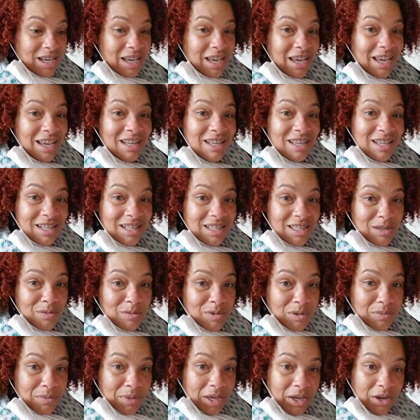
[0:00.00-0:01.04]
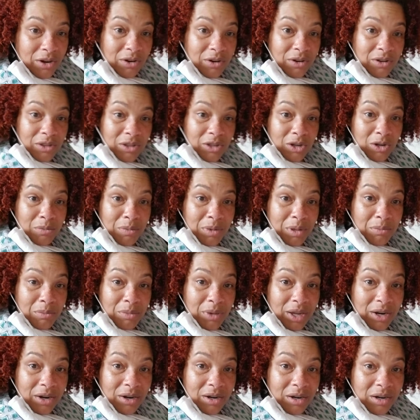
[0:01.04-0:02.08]
It did seem to make her a little bit
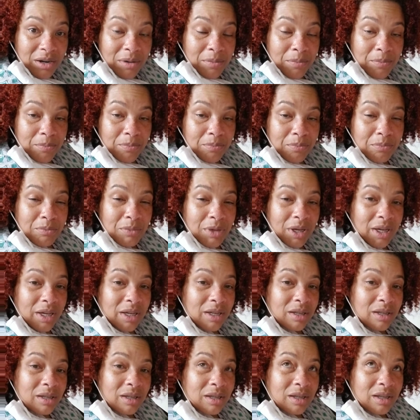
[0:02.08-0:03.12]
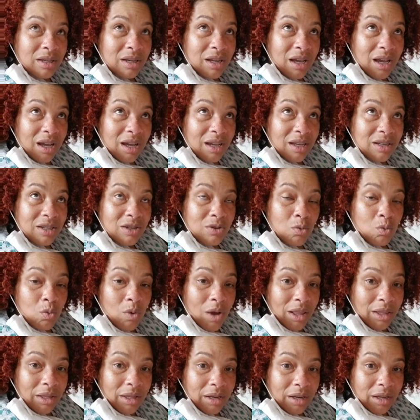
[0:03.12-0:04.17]
better, but not
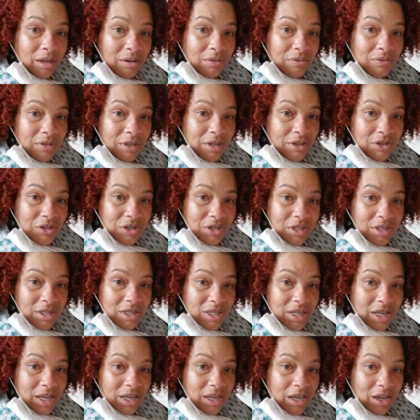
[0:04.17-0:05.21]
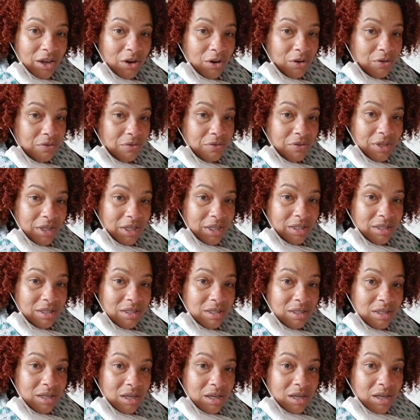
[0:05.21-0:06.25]
well enough that she's taking her
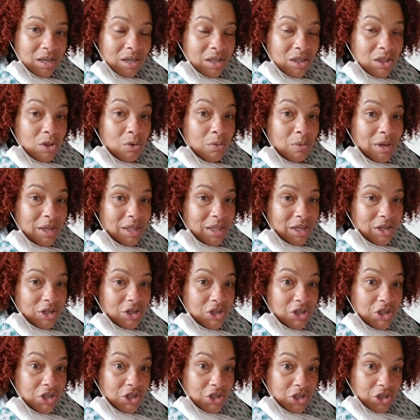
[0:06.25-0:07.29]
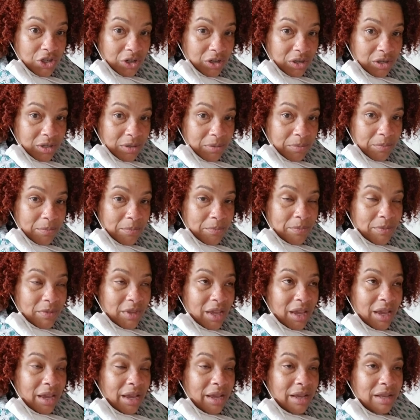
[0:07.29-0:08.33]
feeds the way that she should.
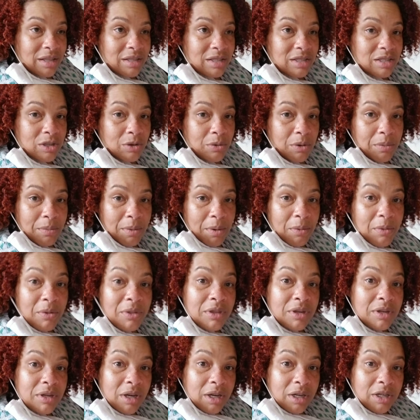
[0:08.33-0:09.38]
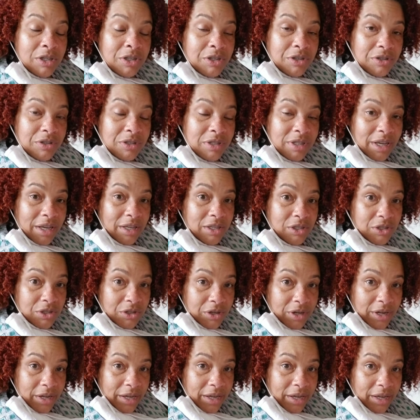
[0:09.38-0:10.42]
And so we met with the doctors
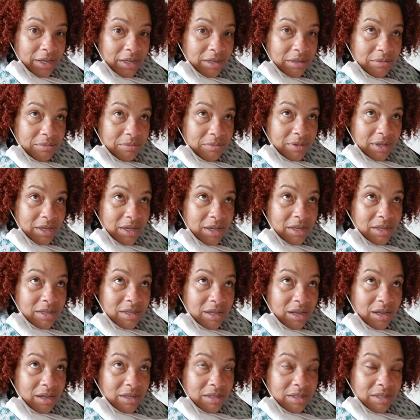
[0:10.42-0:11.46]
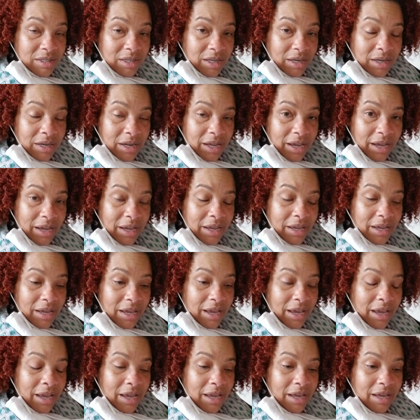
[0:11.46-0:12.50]
yesterday on Sunday,
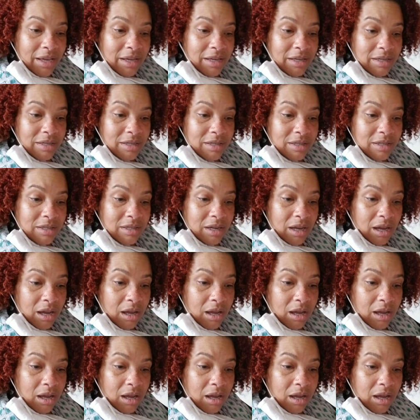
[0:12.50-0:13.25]
and